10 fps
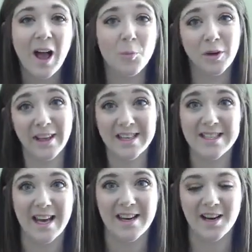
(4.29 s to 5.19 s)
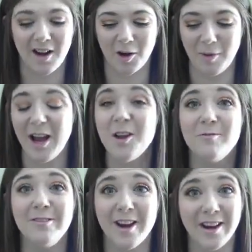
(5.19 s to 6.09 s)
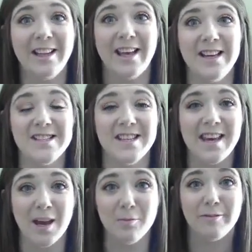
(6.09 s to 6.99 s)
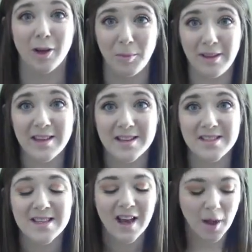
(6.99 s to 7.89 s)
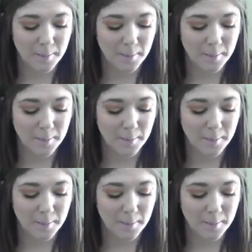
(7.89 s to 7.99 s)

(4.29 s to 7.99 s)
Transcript: I'm really excited. Um, I'm very late to the game filming this